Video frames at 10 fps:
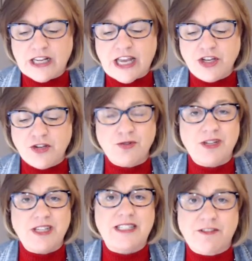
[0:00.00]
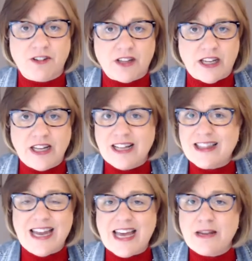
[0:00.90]
Can you do it differently
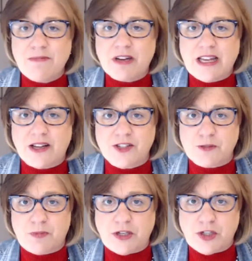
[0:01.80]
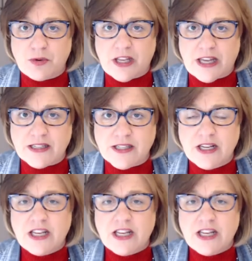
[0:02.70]
than anybody else has been doing it?